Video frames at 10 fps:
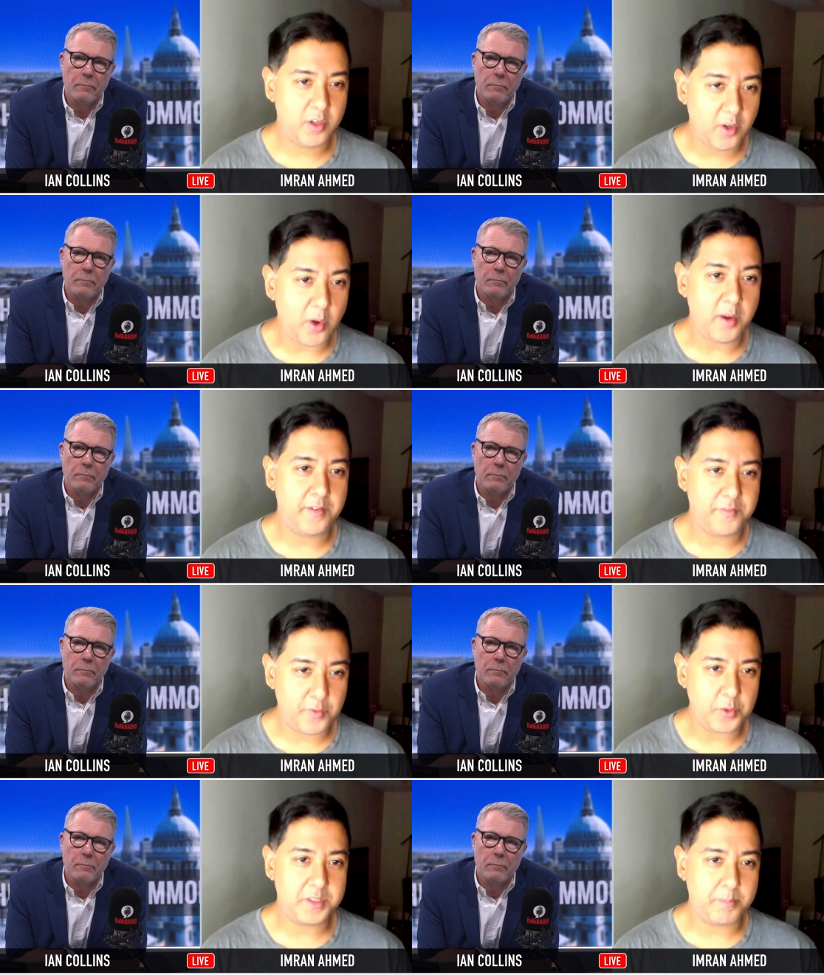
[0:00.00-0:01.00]
Speaker 1: to not
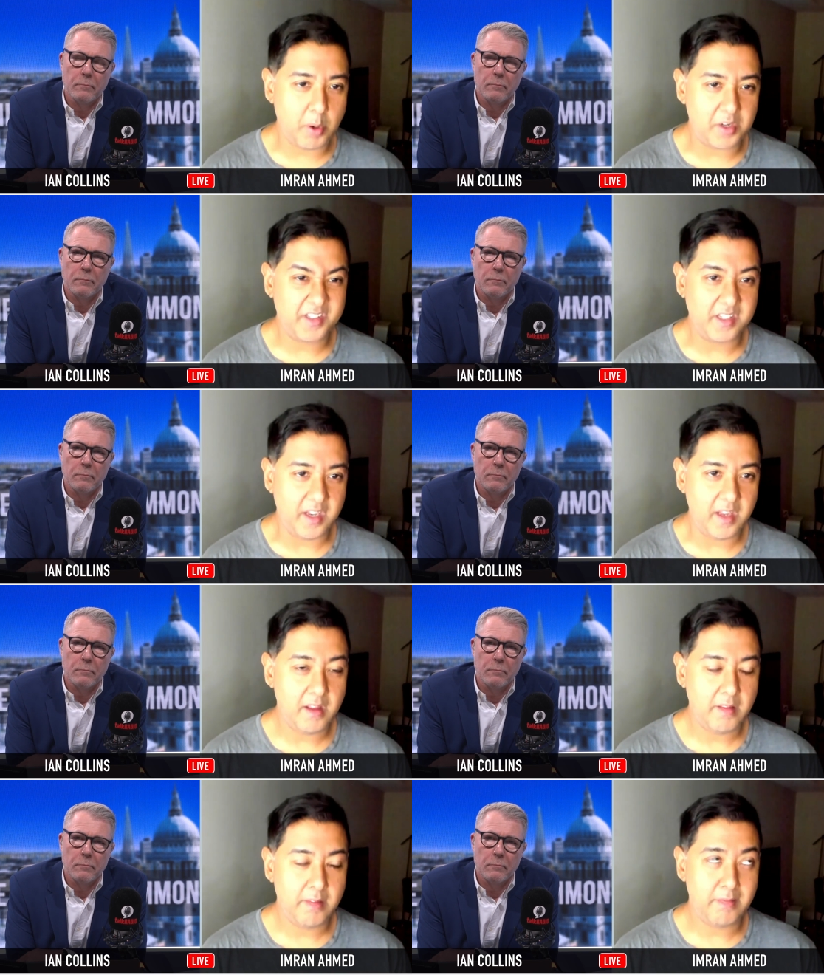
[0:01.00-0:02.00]
enforce a
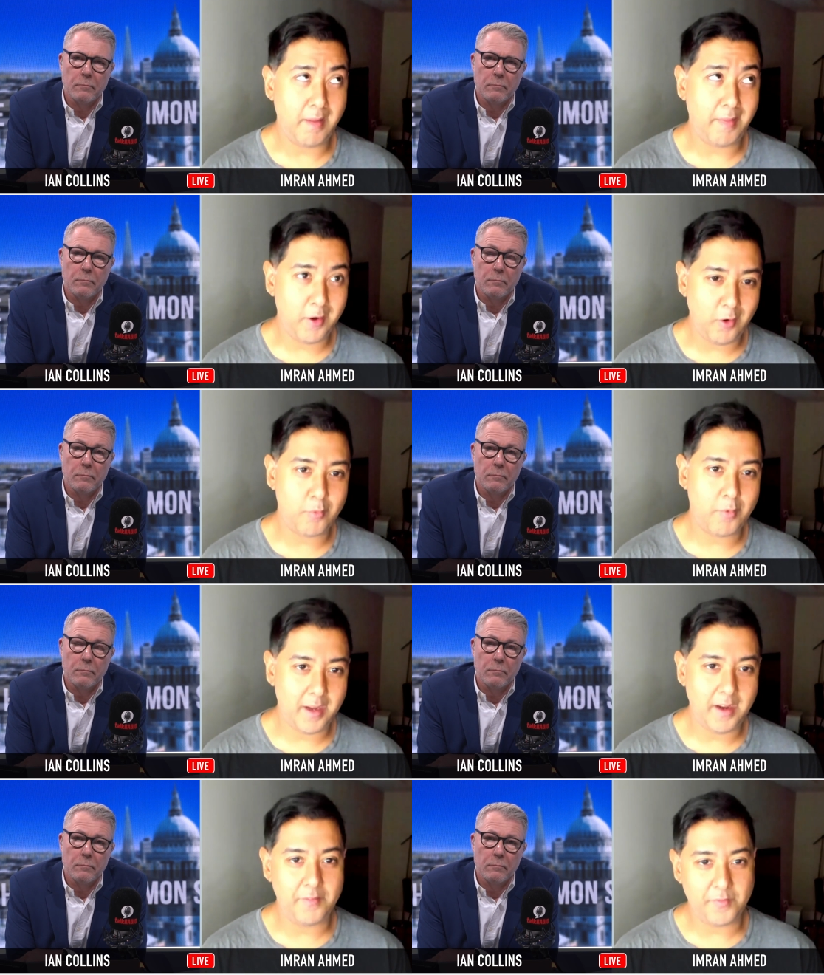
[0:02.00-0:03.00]
policy that they're not
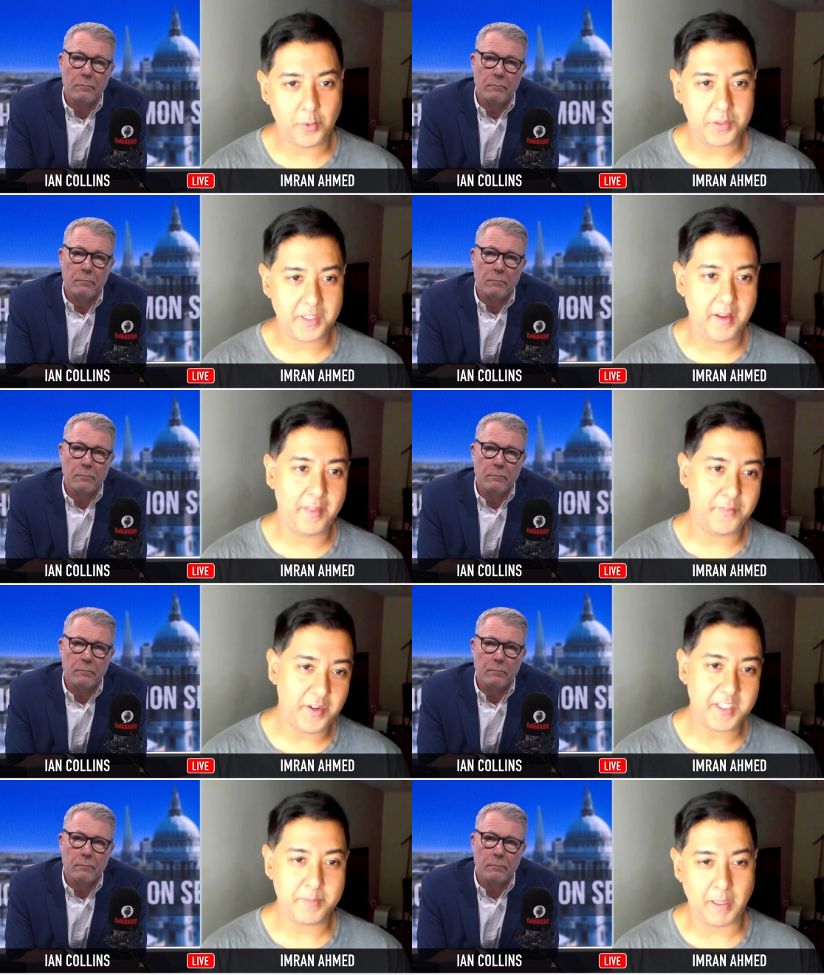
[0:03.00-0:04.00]
really enforcing in the
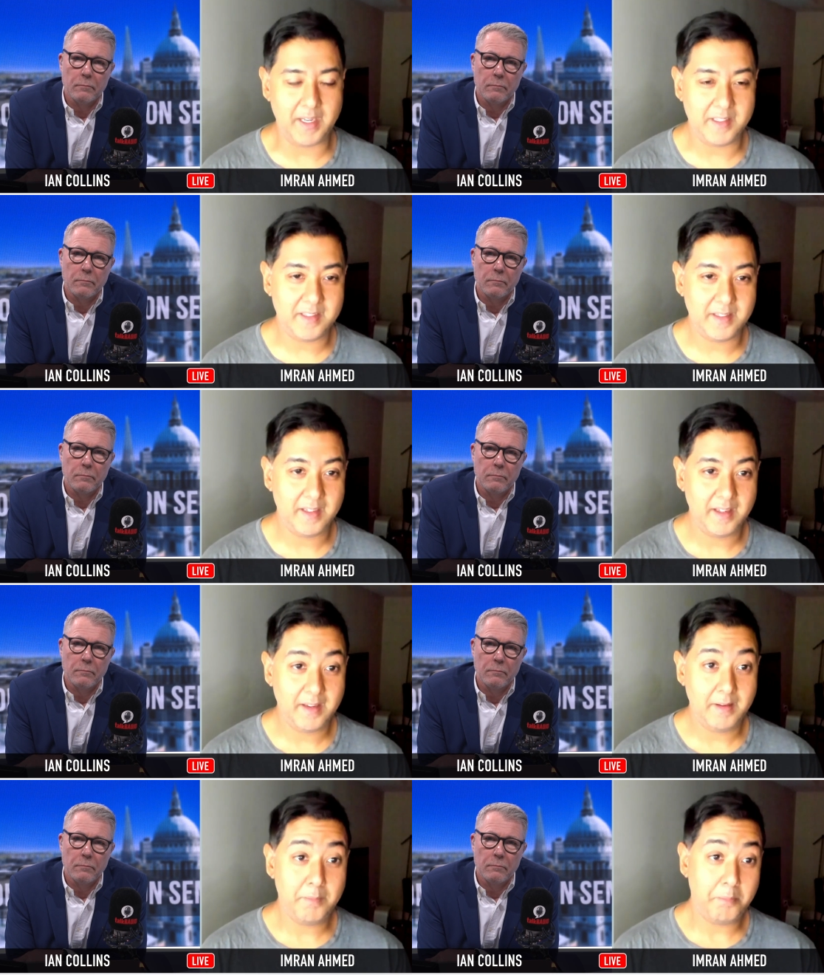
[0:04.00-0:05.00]
first place.
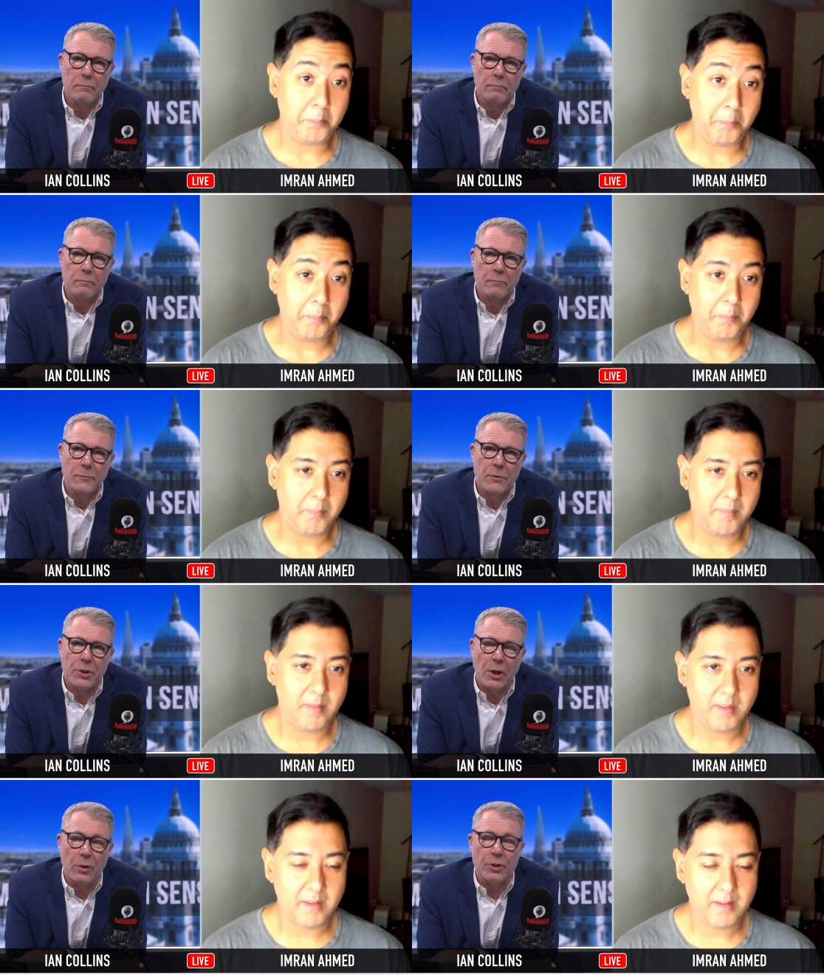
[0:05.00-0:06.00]

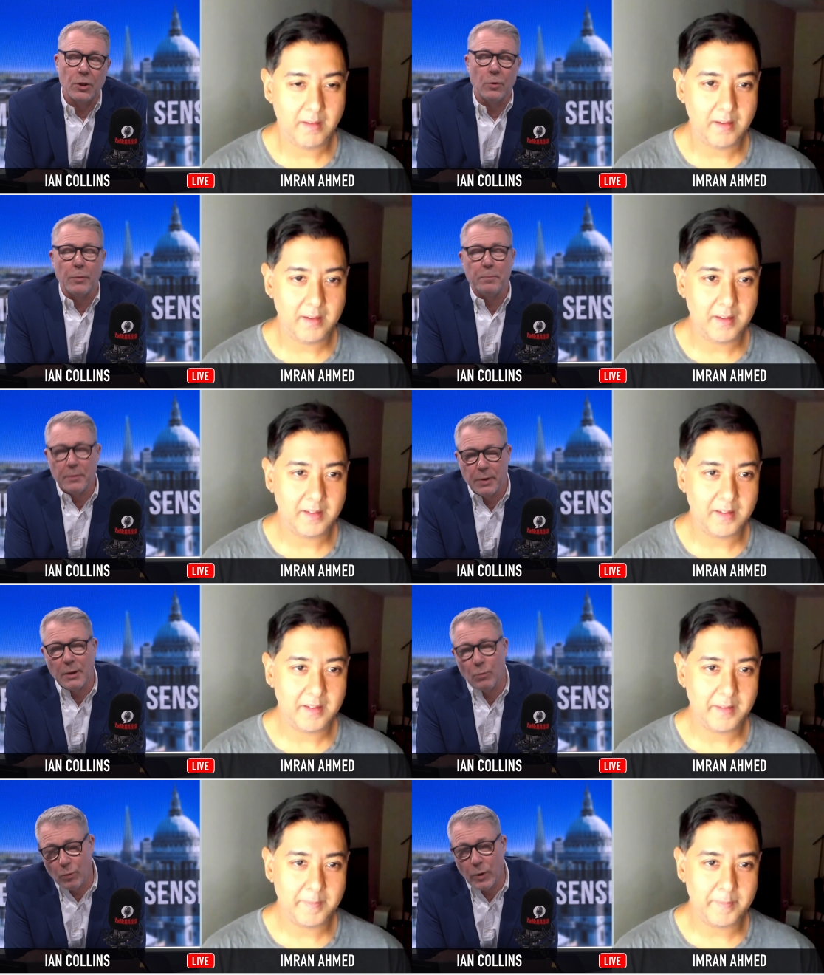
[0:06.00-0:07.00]
Speaker 2: So, so the
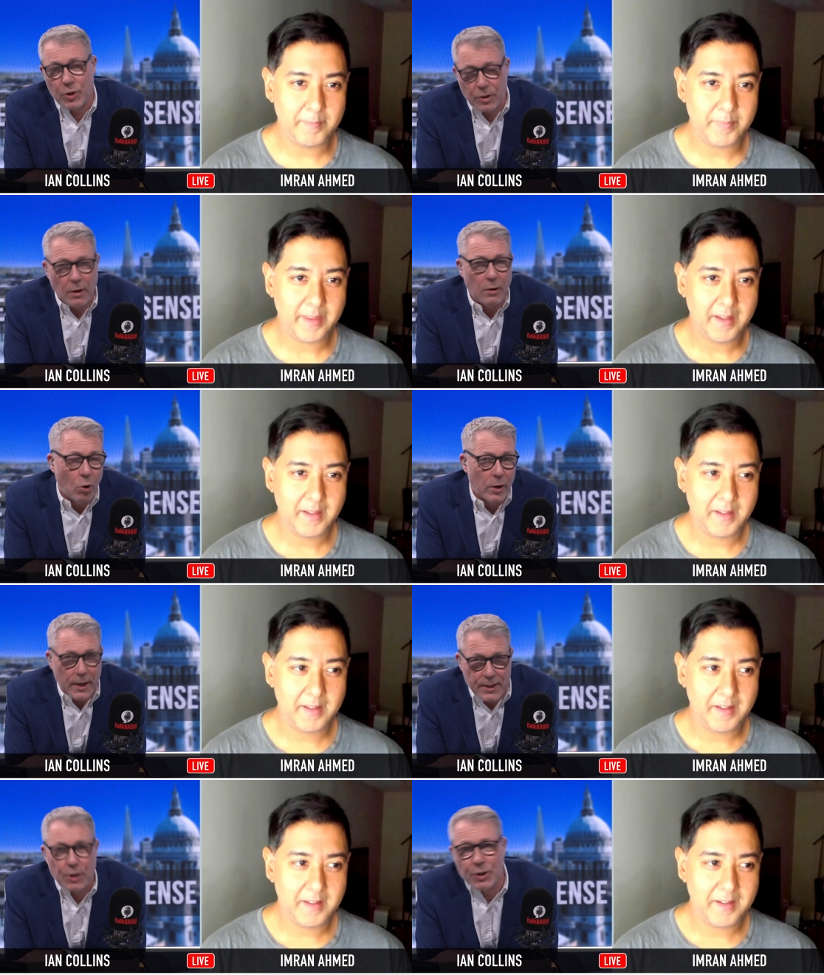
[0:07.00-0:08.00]
which
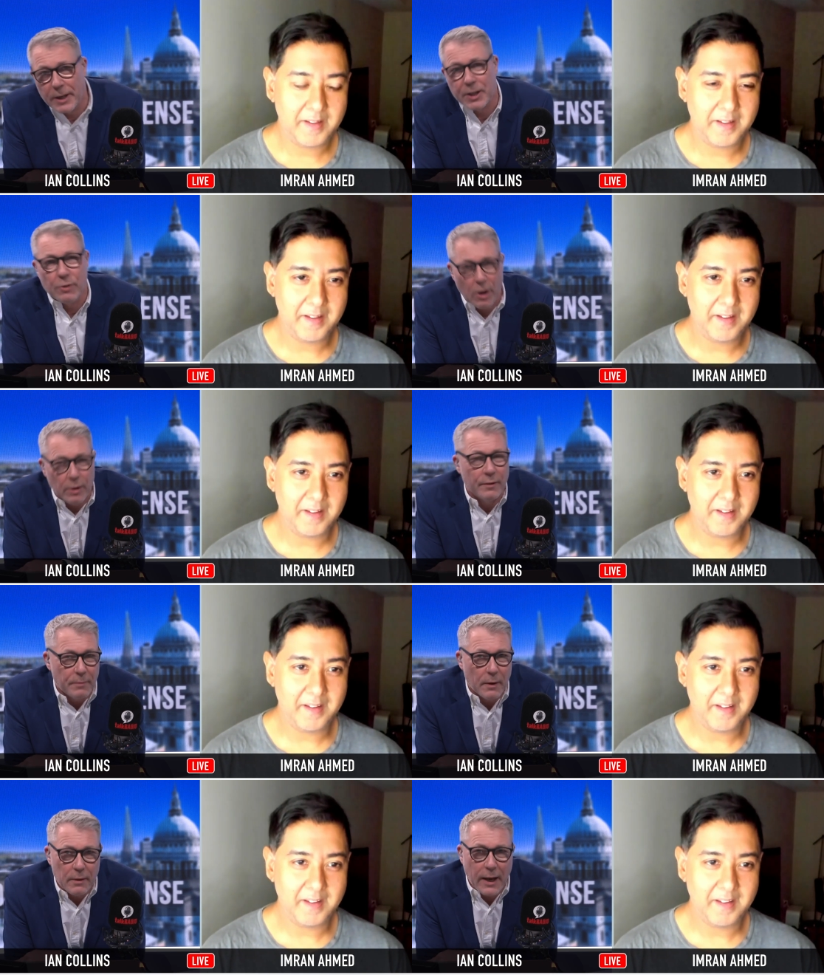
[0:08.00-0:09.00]
organisations like your own
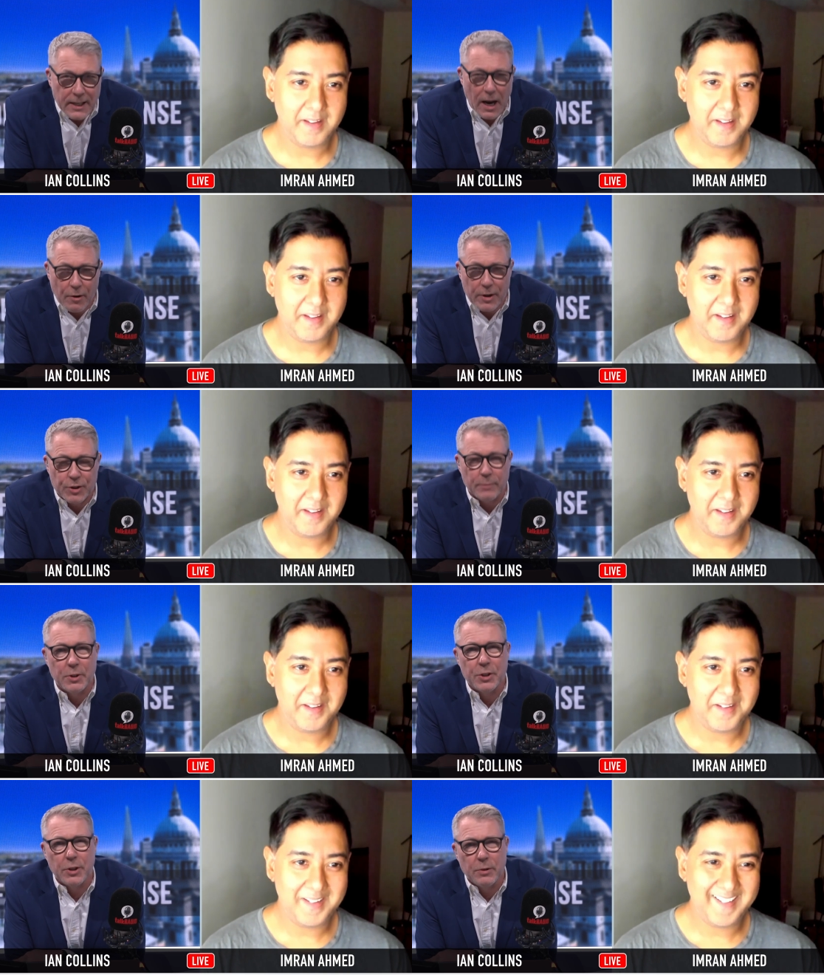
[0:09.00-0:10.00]
have encouraged
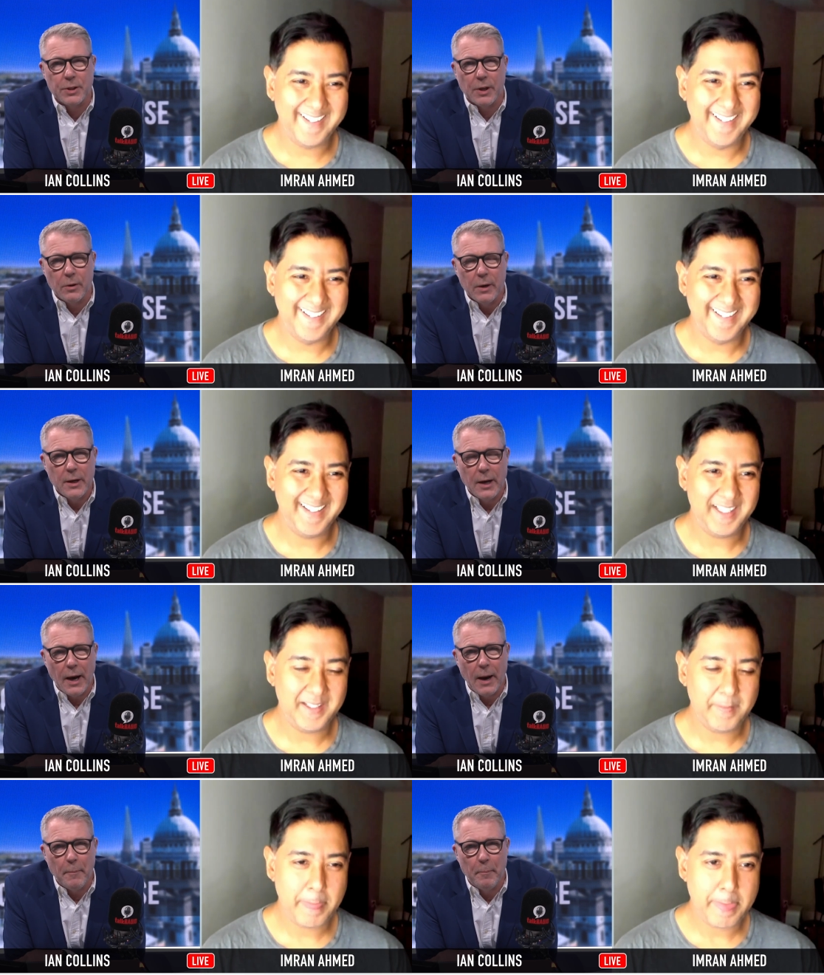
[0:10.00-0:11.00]
them to do so,
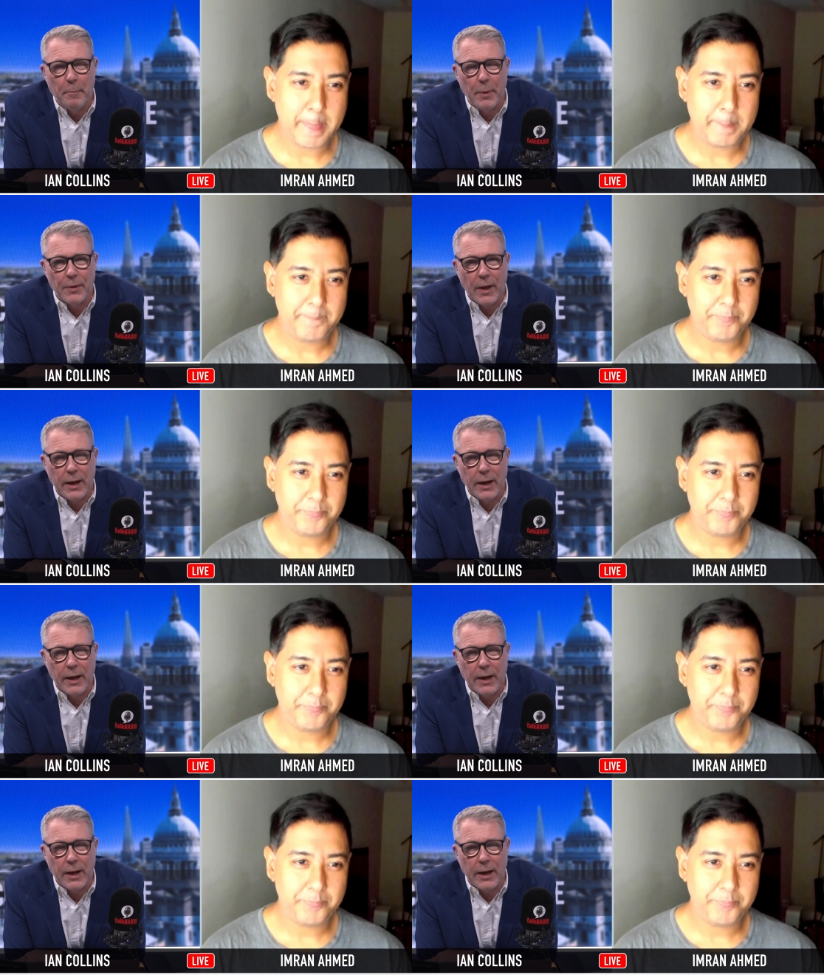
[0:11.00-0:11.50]
uh, but